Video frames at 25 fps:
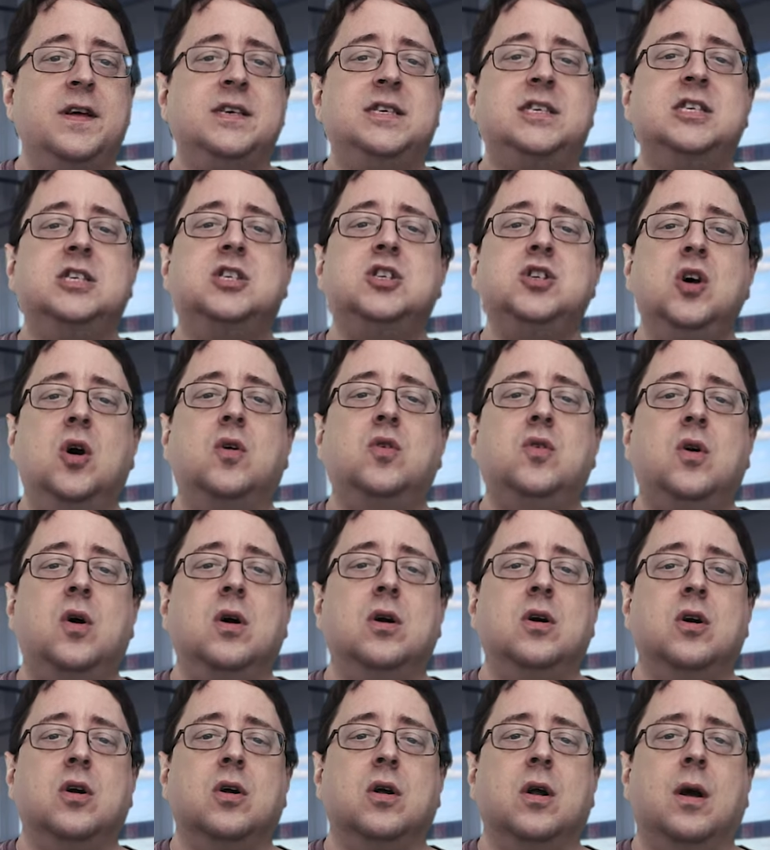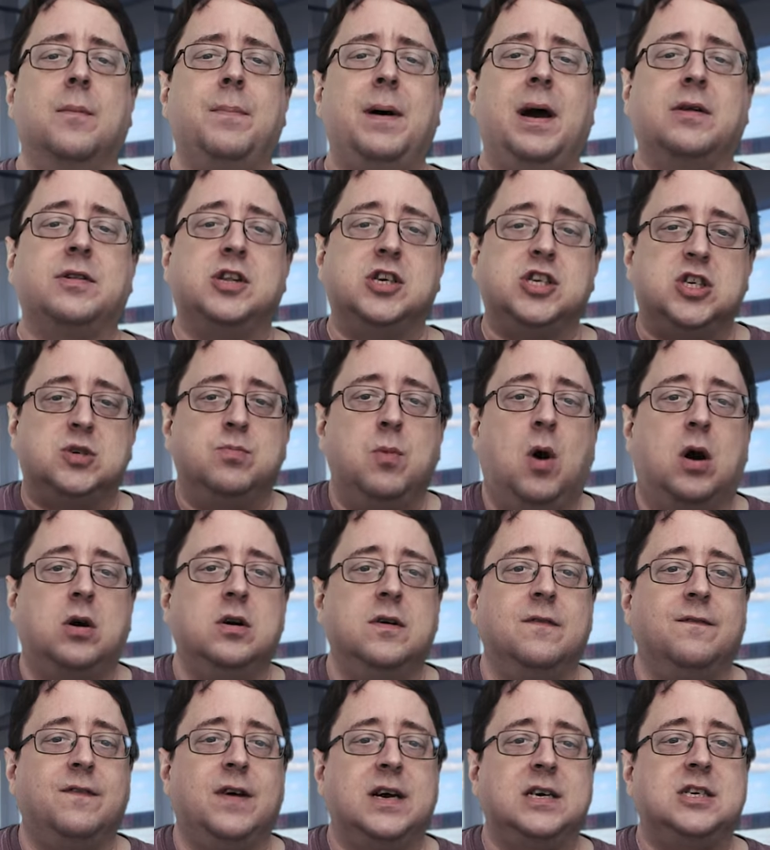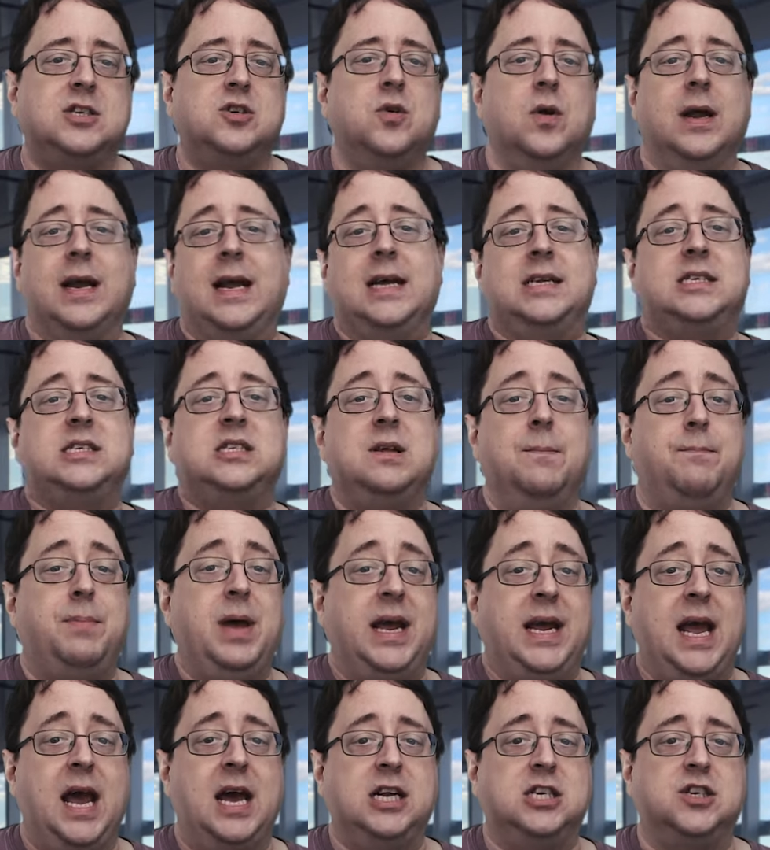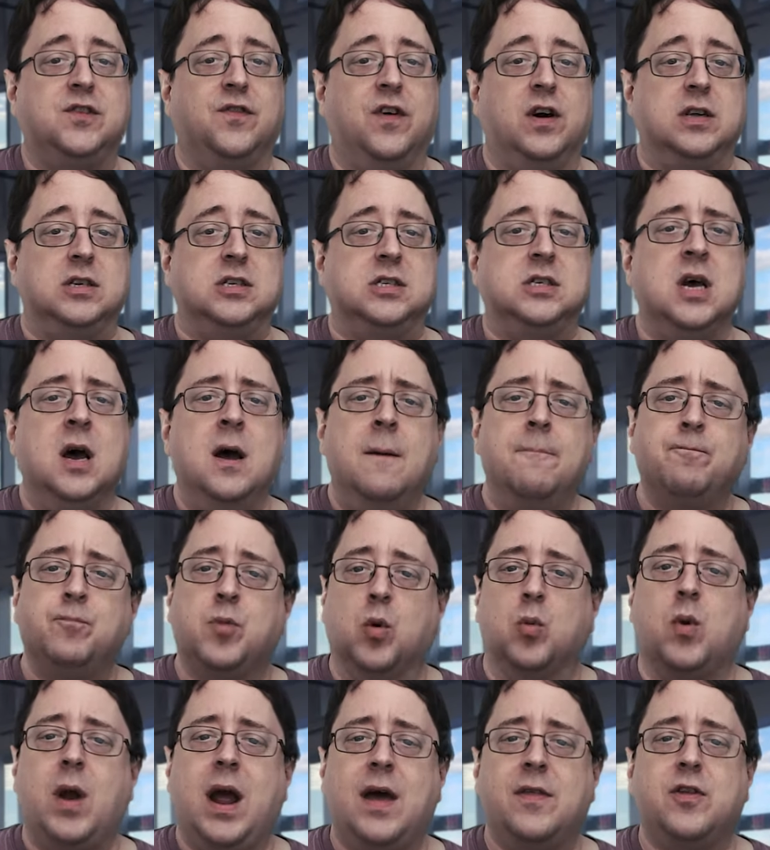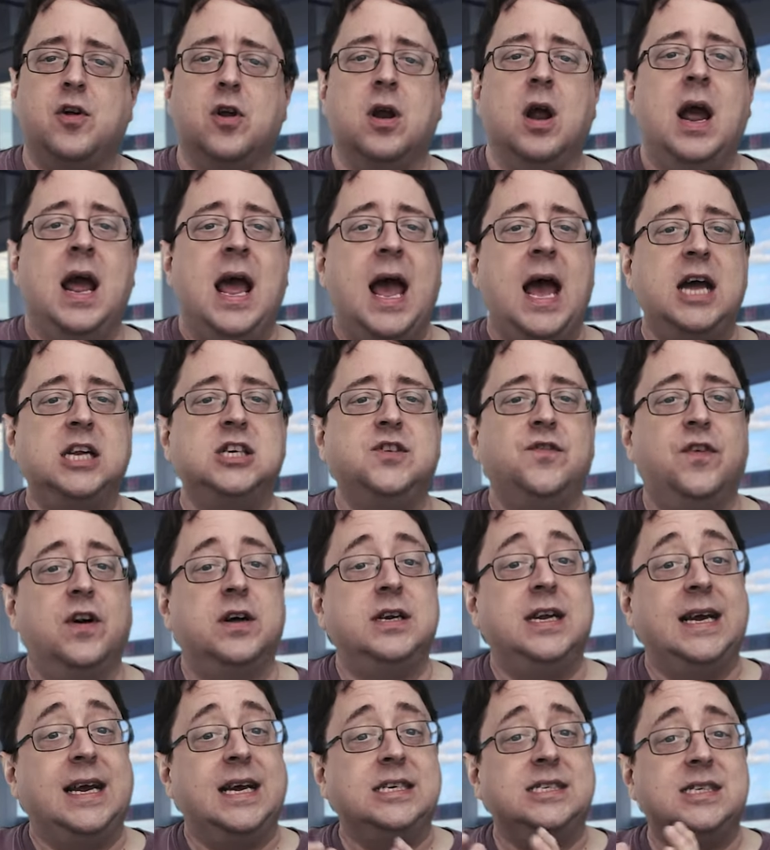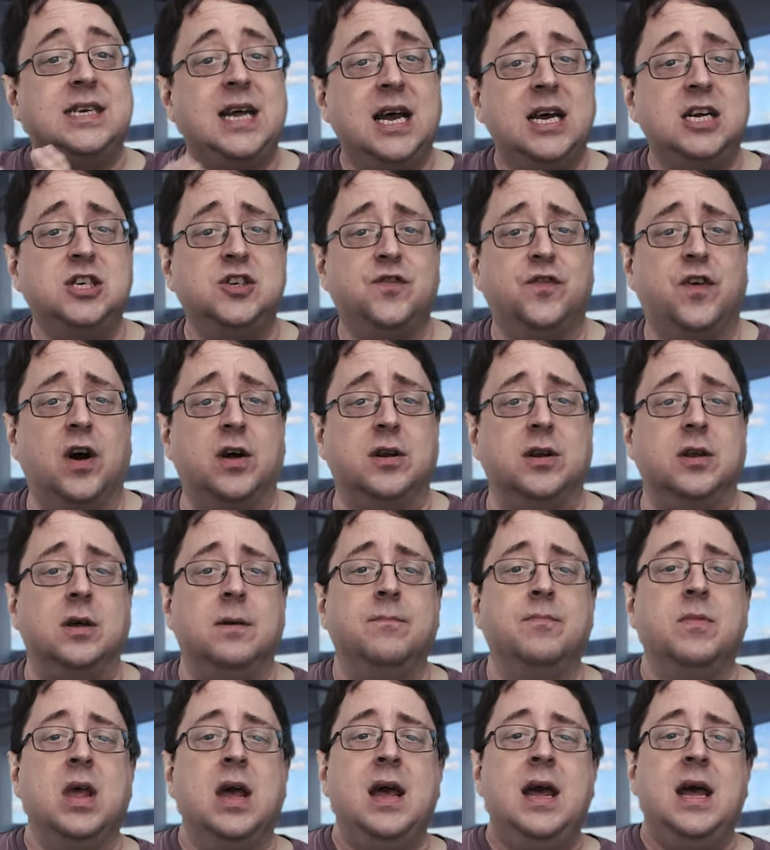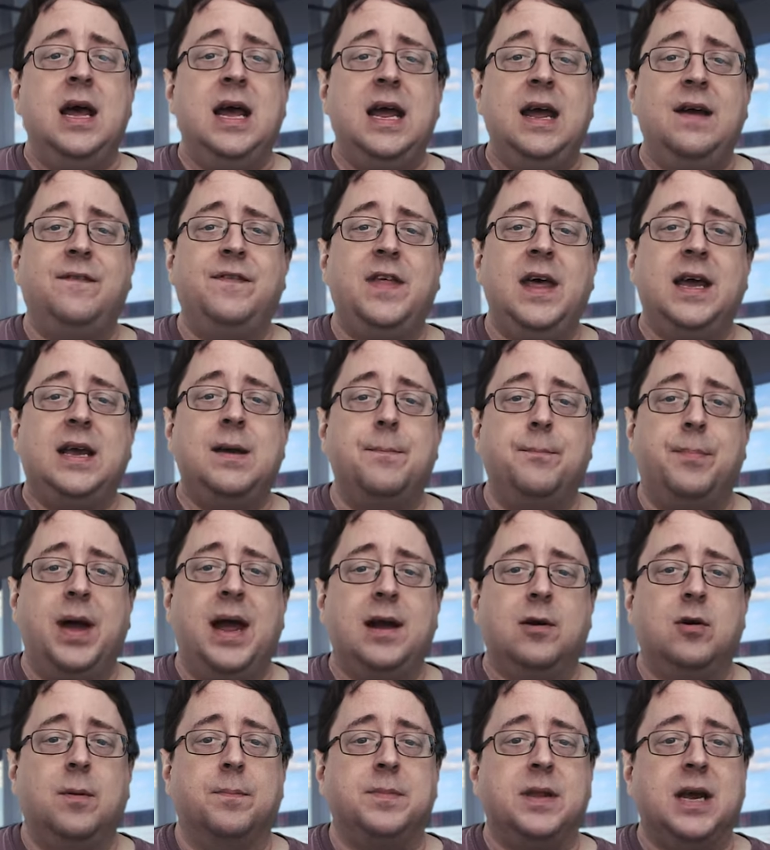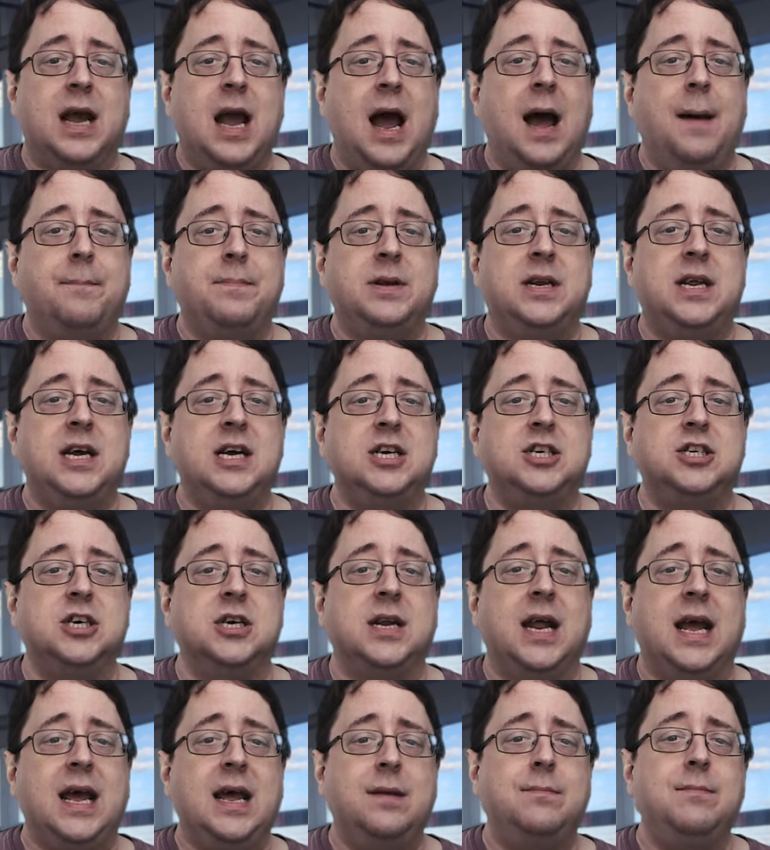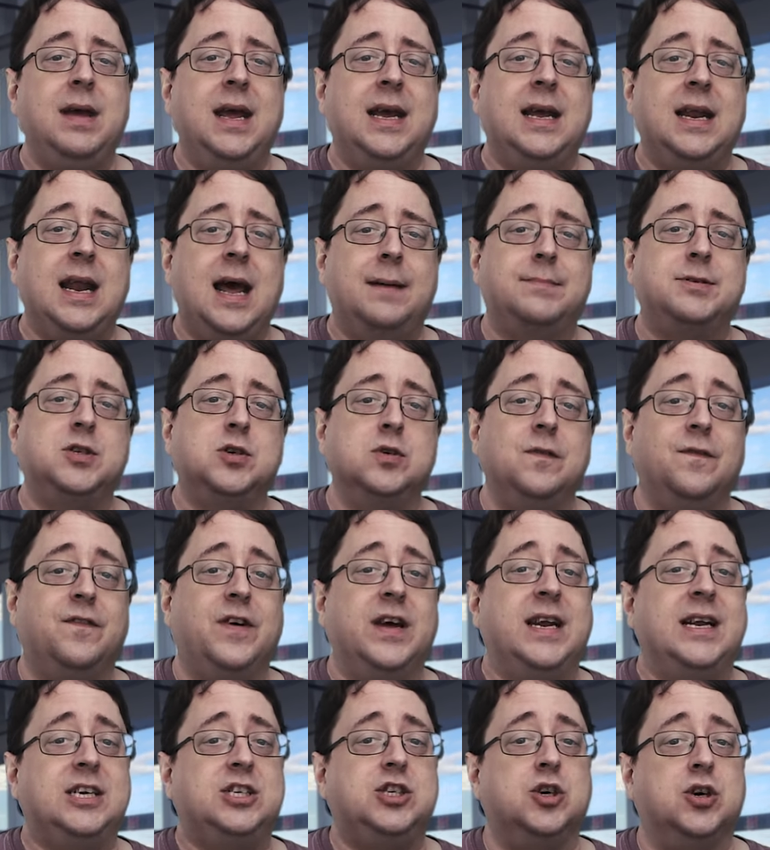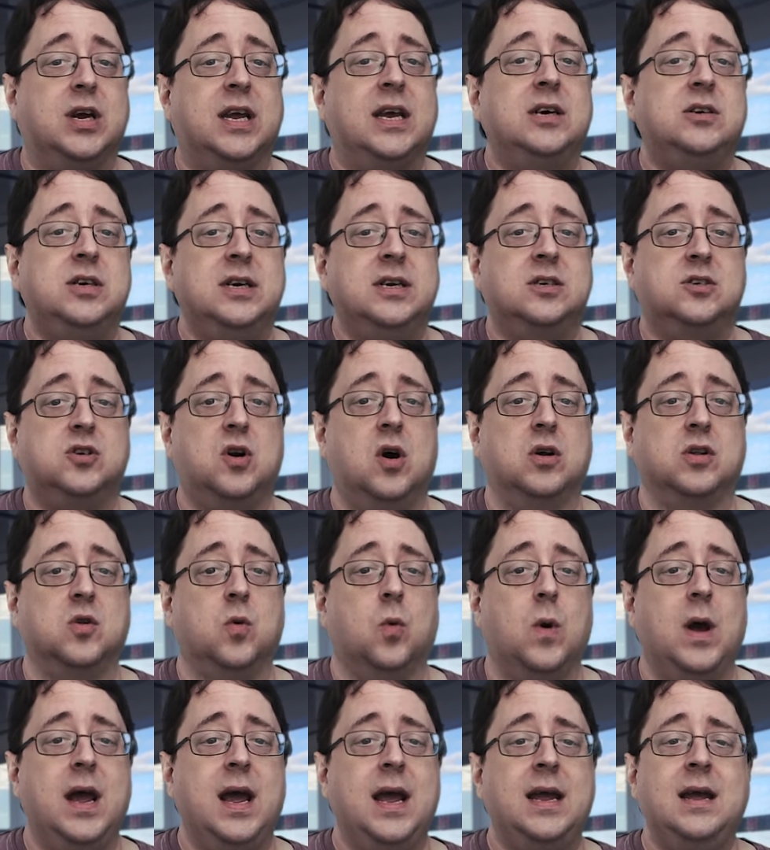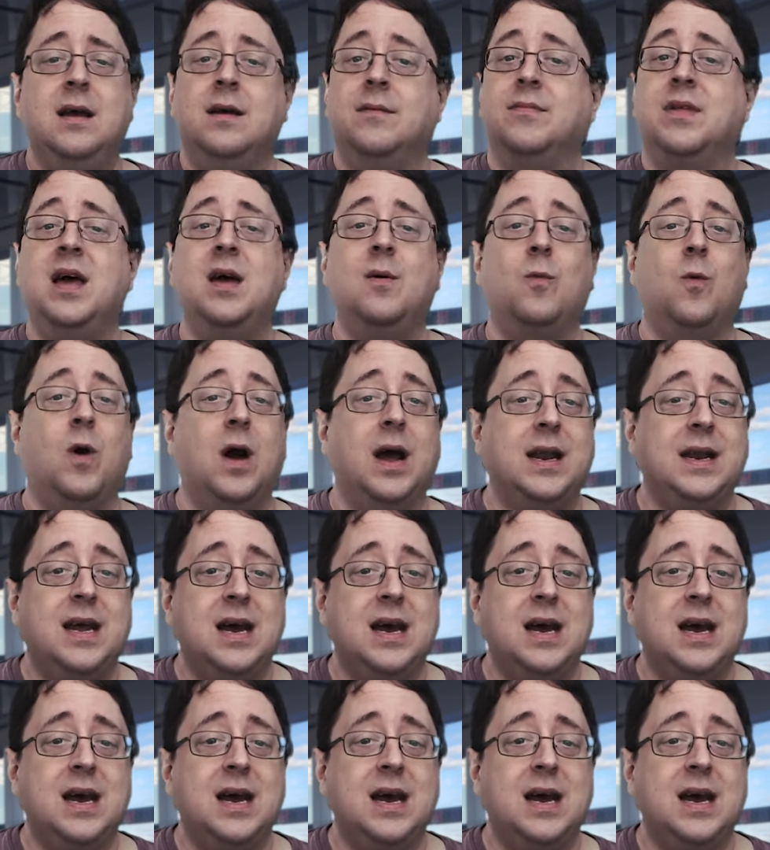This is no longer about the small investor against the big hedge funds, but rather hedge fund against hedge fund. If they can bankrupt the competition and make an absolute financial killing along the way, then why